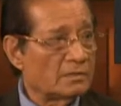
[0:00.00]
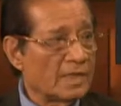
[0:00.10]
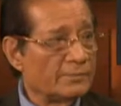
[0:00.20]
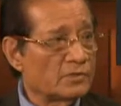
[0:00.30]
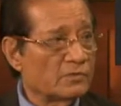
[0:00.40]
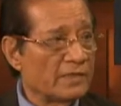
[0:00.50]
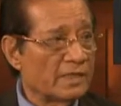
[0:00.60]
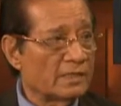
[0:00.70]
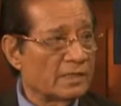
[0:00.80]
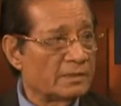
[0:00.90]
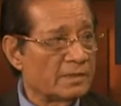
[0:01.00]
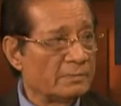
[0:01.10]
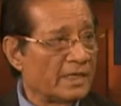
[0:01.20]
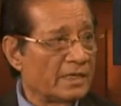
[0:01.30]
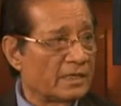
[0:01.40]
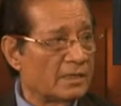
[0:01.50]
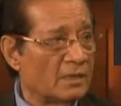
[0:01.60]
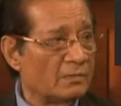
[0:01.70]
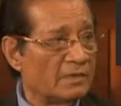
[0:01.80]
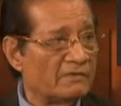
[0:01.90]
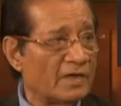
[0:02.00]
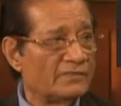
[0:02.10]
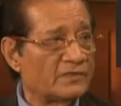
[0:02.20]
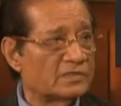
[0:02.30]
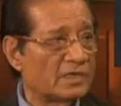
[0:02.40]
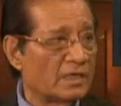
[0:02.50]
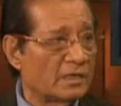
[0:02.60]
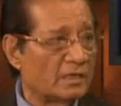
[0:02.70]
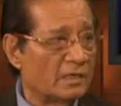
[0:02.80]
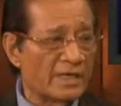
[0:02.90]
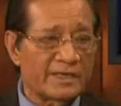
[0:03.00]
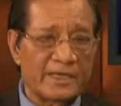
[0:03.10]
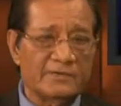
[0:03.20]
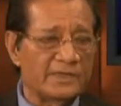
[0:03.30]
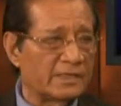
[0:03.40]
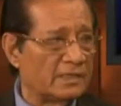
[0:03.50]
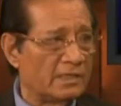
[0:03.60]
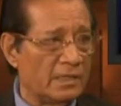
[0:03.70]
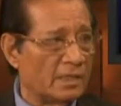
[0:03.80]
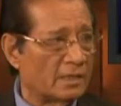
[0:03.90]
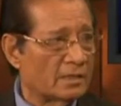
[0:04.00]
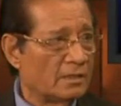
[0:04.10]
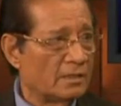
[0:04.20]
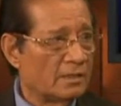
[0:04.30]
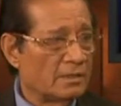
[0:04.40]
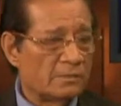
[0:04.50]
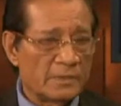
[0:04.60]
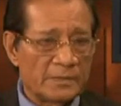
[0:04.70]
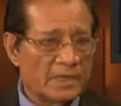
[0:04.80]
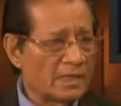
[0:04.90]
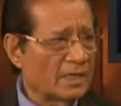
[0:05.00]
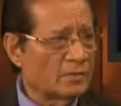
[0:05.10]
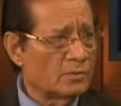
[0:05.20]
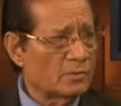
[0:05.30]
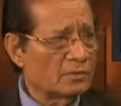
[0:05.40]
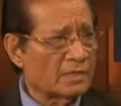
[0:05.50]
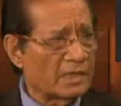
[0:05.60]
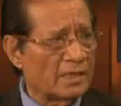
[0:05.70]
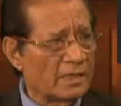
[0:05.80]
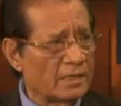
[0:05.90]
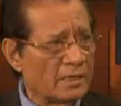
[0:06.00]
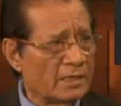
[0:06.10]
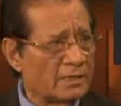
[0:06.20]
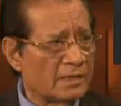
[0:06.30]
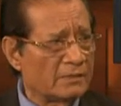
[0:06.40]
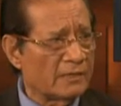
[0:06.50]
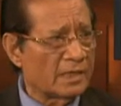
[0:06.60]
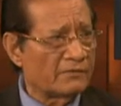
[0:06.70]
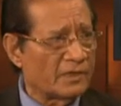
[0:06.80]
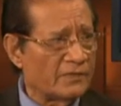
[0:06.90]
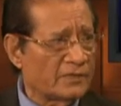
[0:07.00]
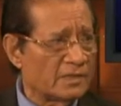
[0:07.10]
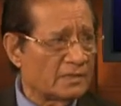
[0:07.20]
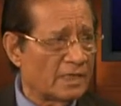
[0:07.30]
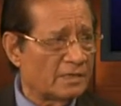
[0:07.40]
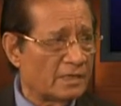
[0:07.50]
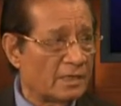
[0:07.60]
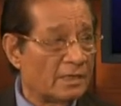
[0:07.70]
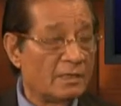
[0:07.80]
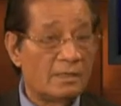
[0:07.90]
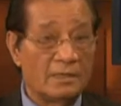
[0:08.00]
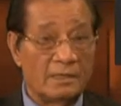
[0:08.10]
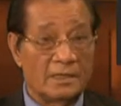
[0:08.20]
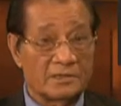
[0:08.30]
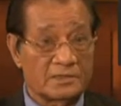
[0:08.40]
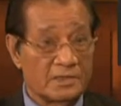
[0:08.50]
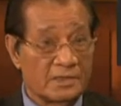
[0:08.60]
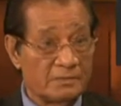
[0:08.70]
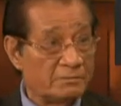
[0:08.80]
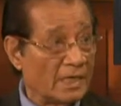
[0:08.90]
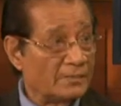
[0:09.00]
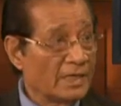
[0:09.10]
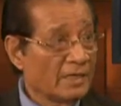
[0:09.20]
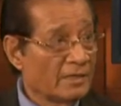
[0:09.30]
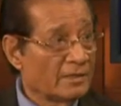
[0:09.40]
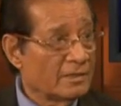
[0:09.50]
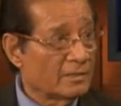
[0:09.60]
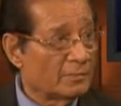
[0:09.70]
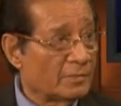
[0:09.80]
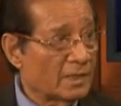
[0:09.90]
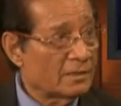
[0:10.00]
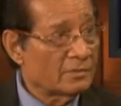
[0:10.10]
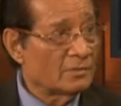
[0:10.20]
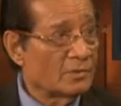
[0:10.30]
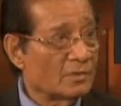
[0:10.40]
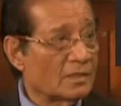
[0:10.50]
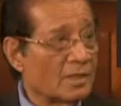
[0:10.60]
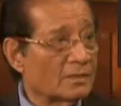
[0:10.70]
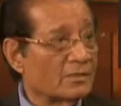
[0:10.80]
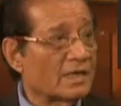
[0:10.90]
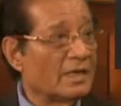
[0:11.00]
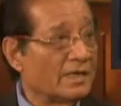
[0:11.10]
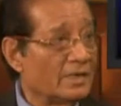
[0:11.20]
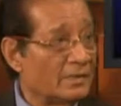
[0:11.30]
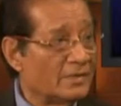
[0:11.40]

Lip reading: time to wait, and I'm married now, my wife is there, I can't wait any longer. Maybe can I go to Canada and then my wife can join there? I say, maybe, but you're going to talk to a Canadian